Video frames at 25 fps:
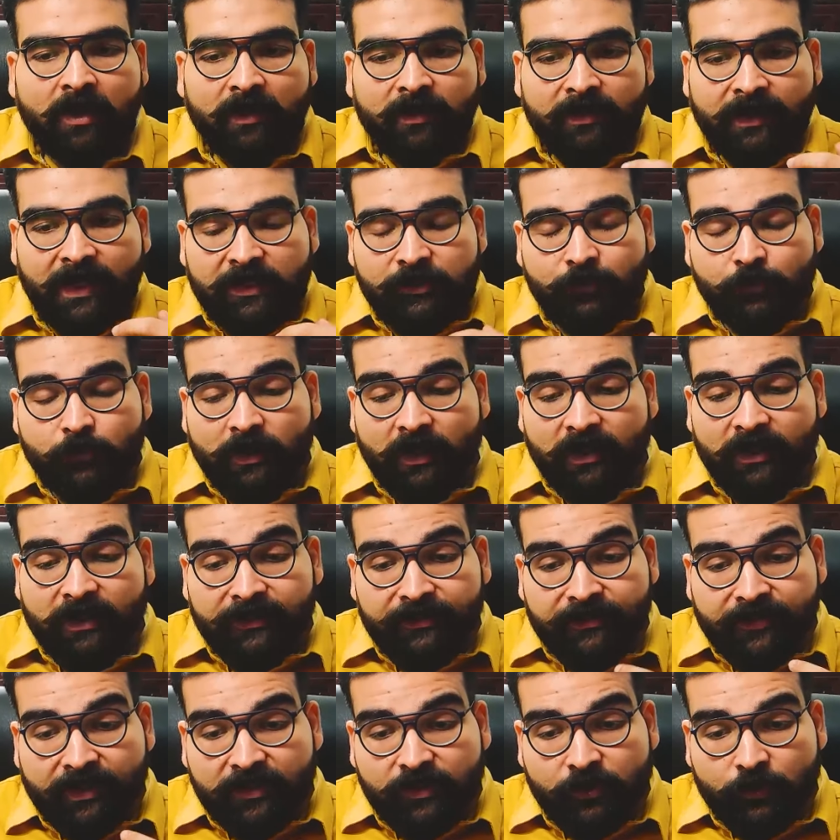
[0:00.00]
Natural
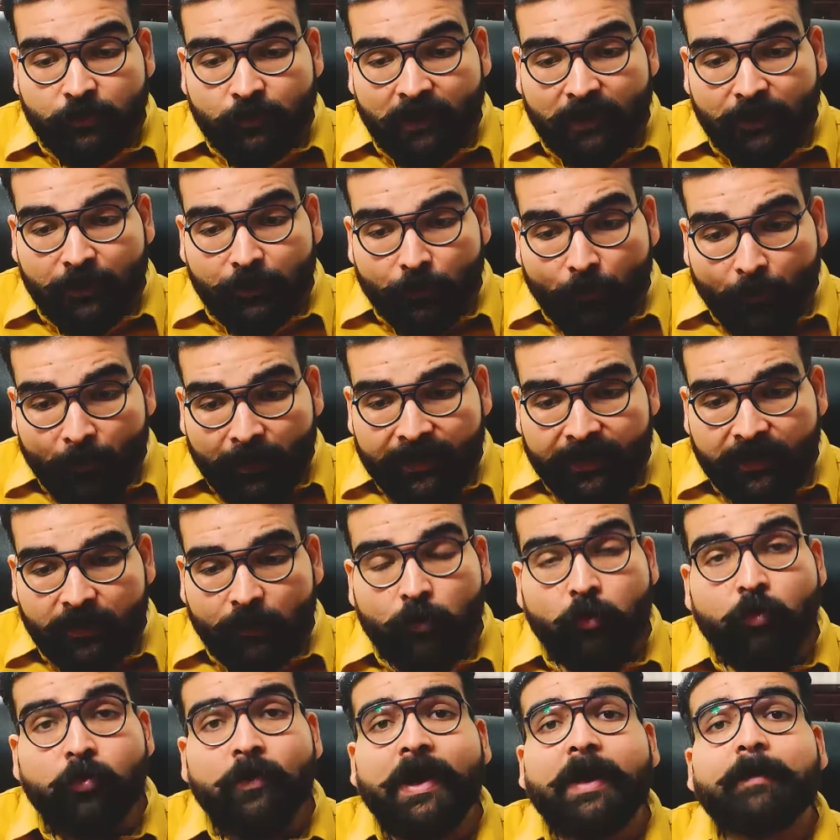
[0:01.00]
interest toward knowing
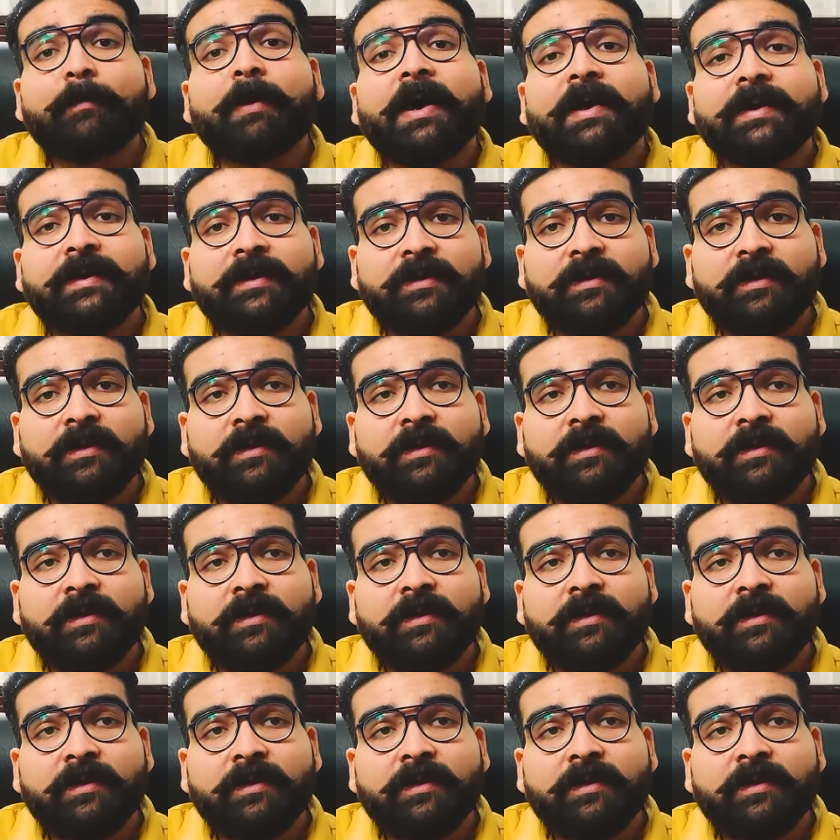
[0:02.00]
who am I,